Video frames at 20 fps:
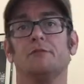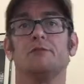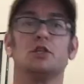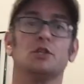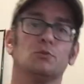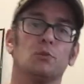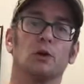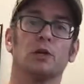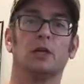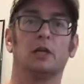If
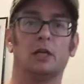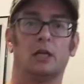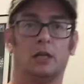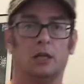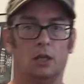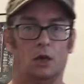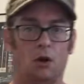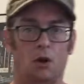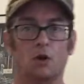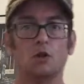she's working in a
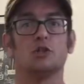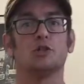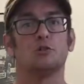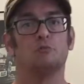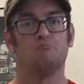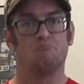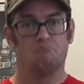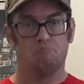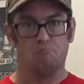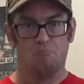
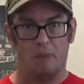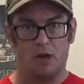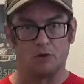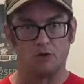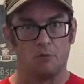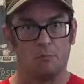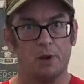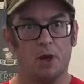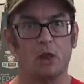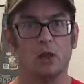large
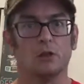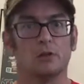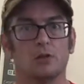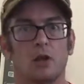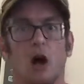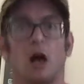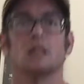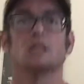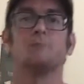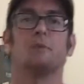metropolitan
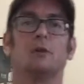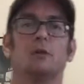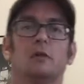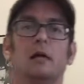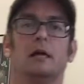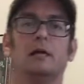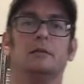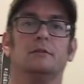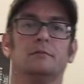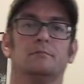hospital
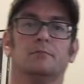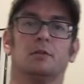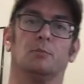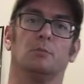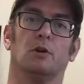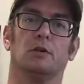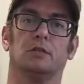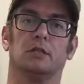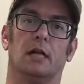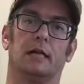in
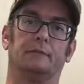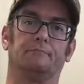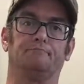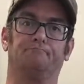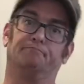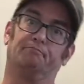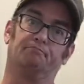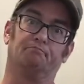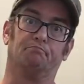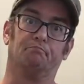somewhere like
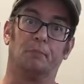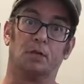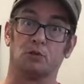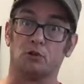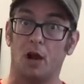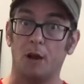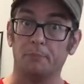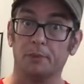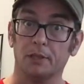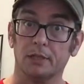
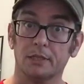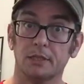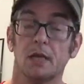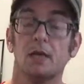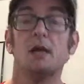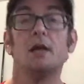Metropolis,